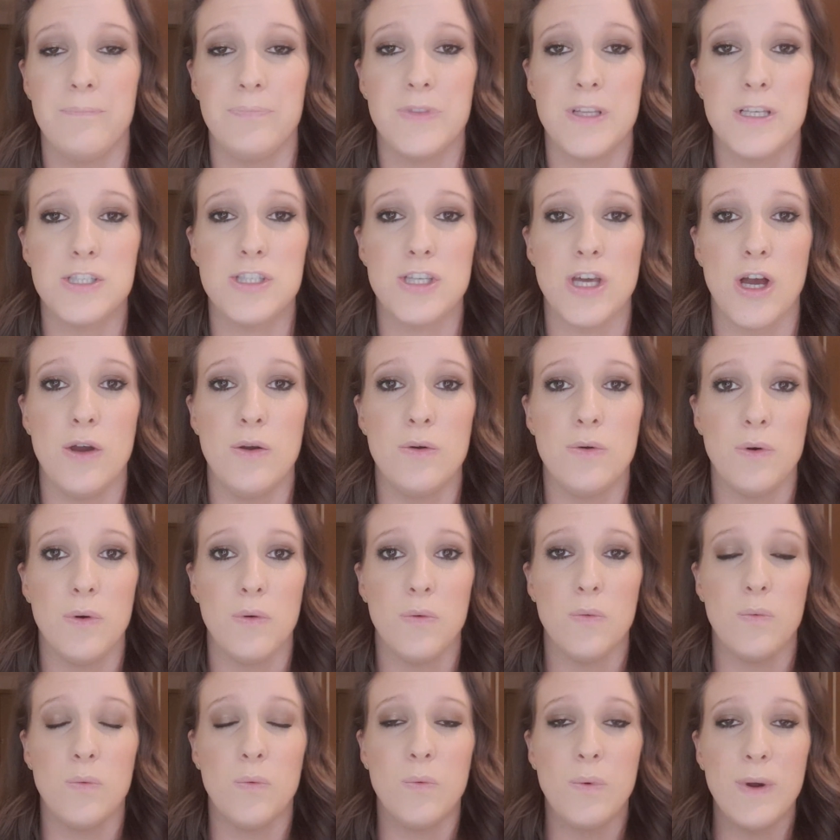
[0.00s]
So
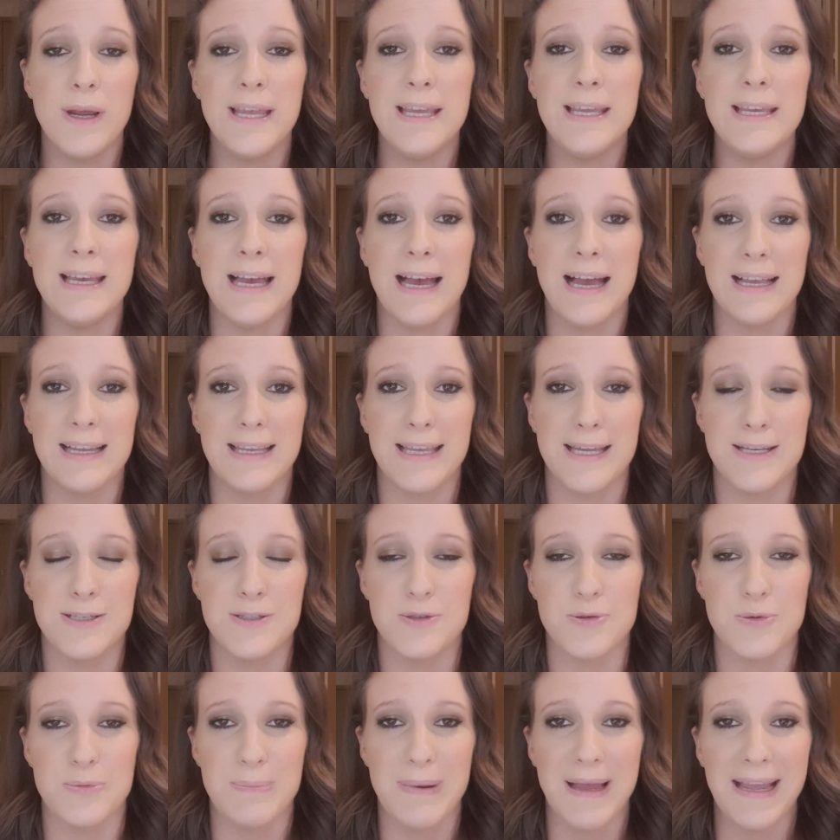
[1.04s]
we at
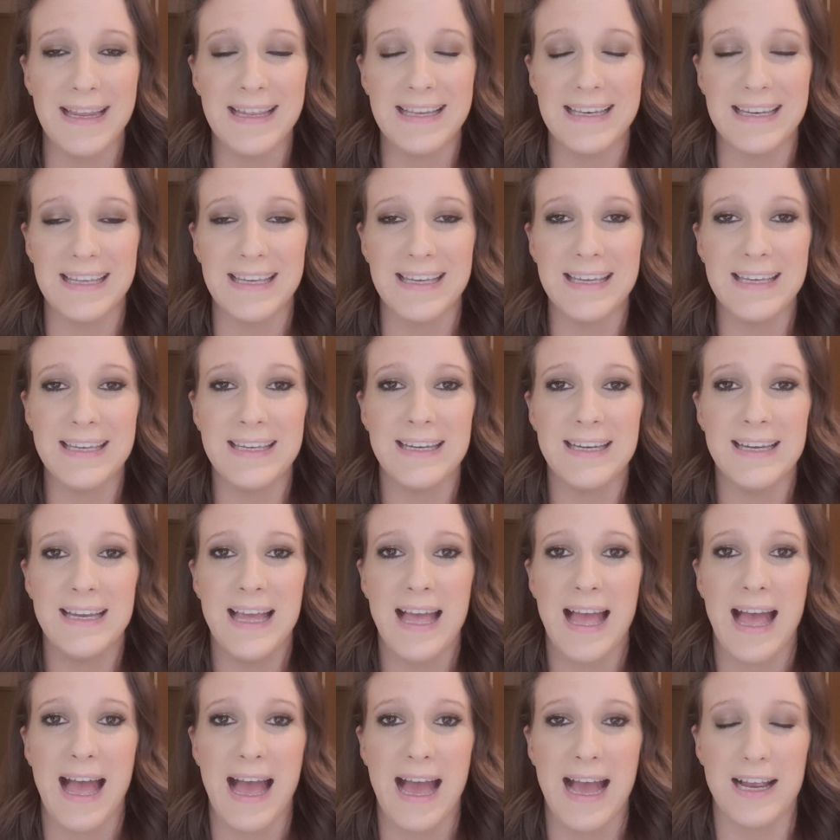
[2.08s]
Kendall Bailey
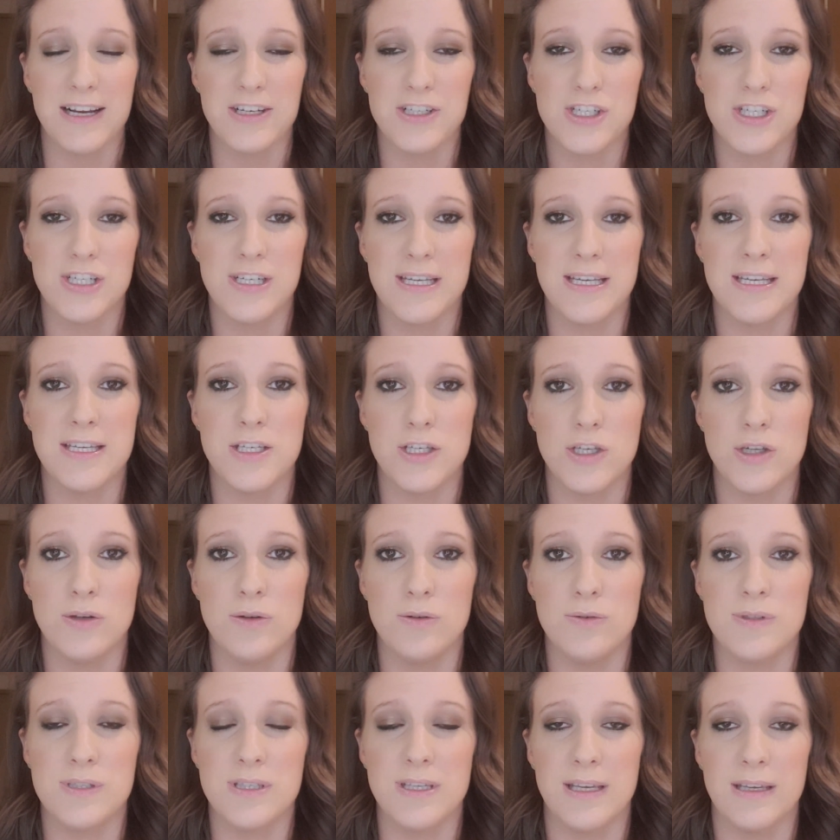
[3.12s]
actually
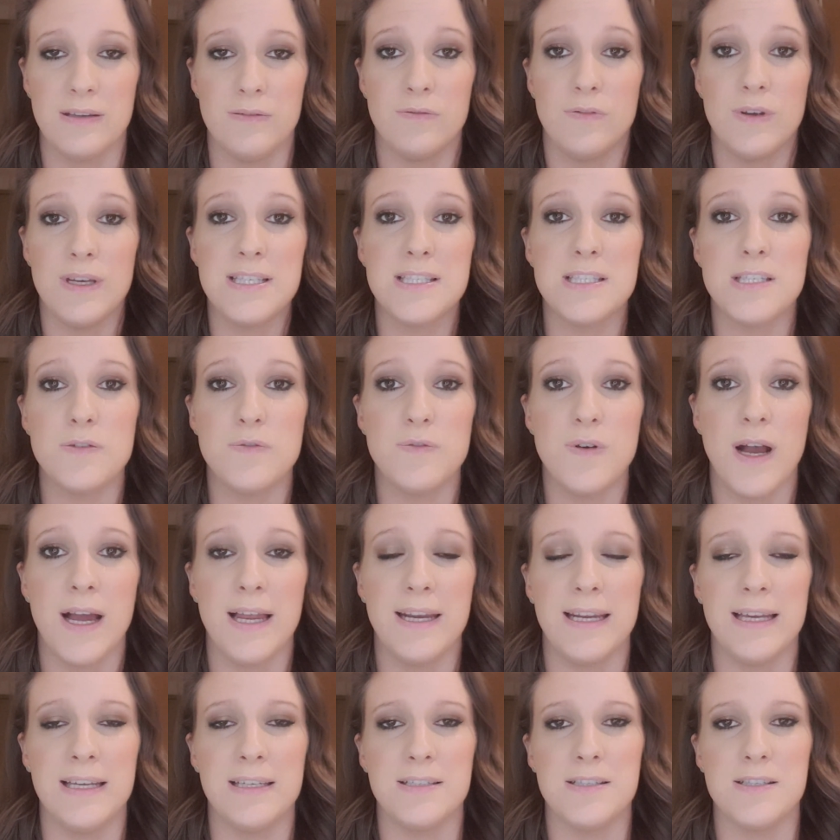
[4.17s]
use investor
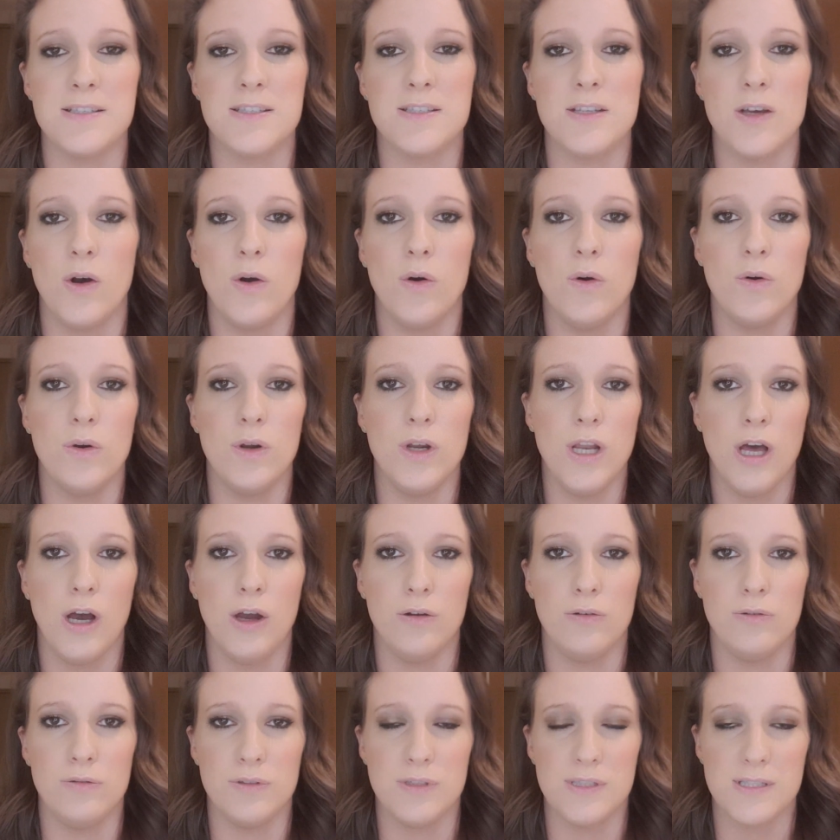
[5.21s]
finance or
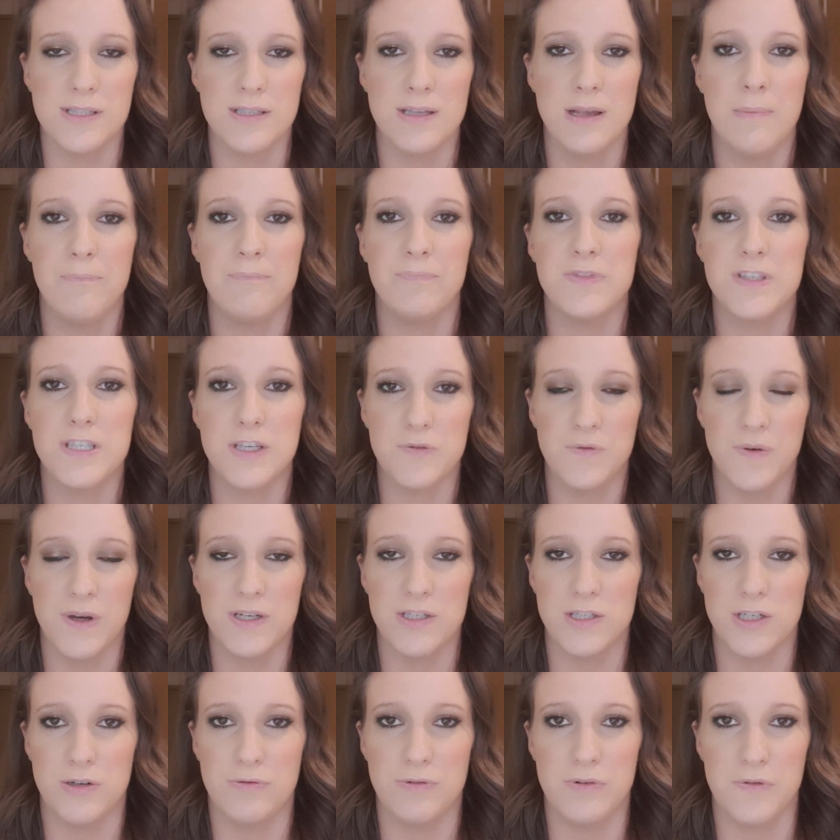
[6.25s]
loans to
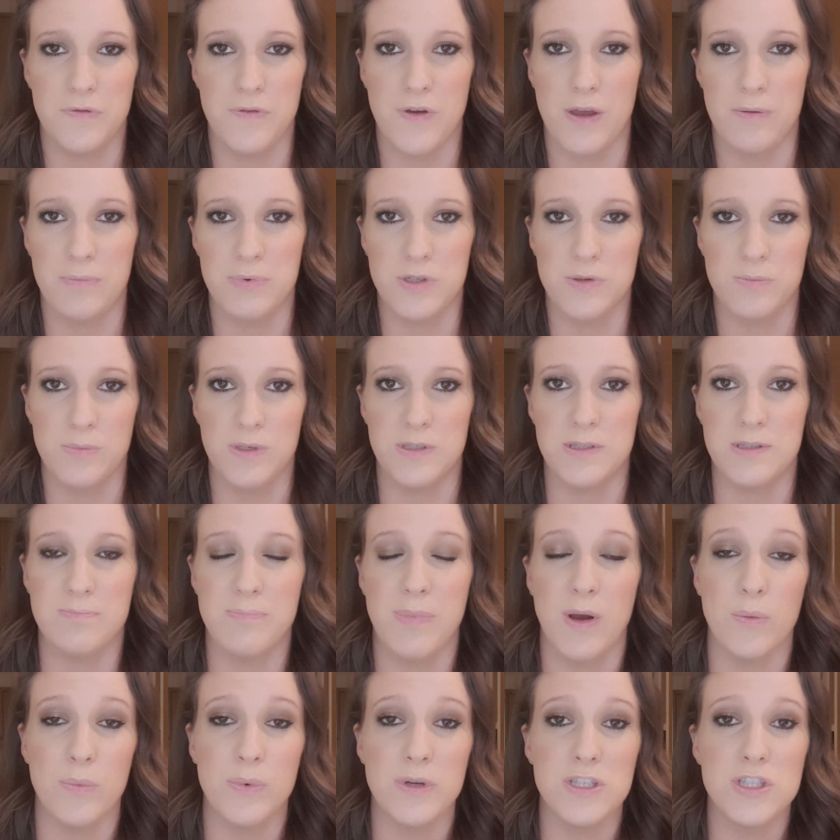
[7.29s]
fund our refurbishments,
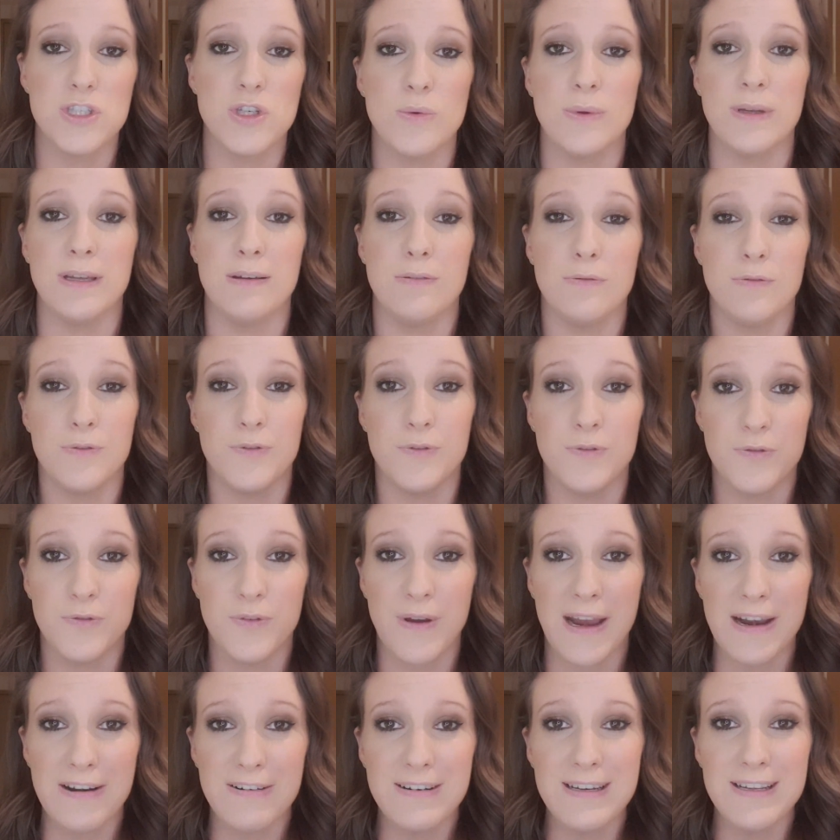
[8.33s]
but we do it
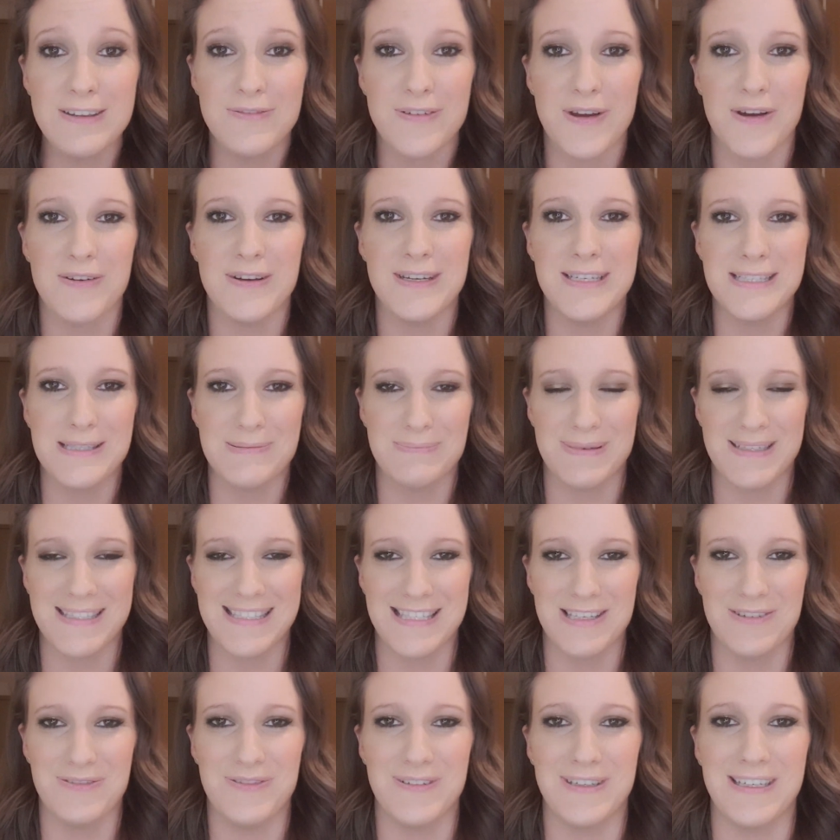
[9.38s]
very, very
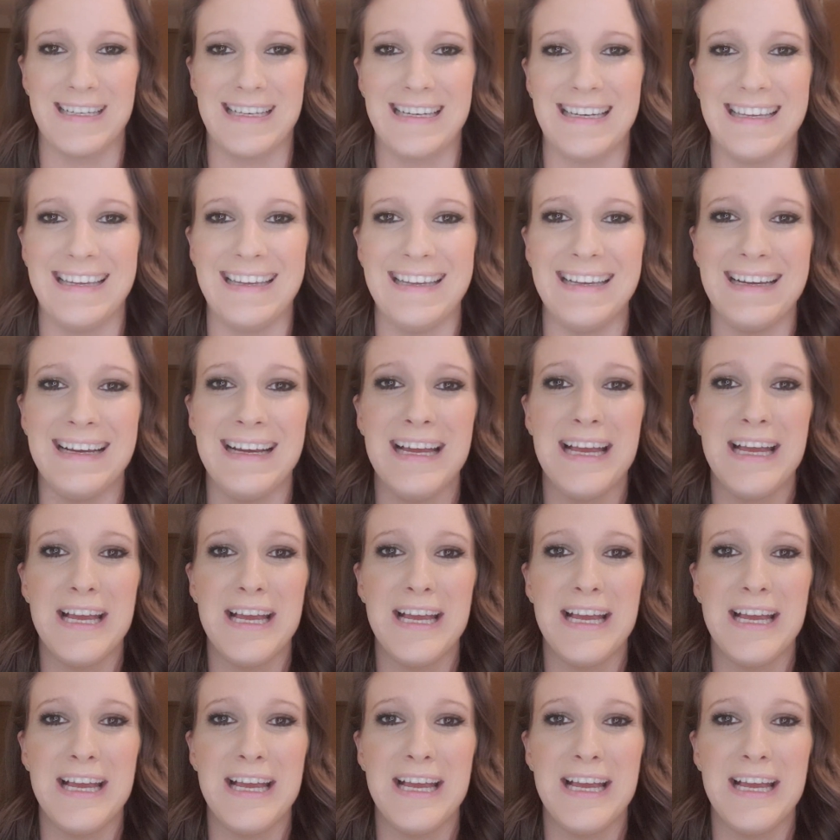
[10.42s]
specifically.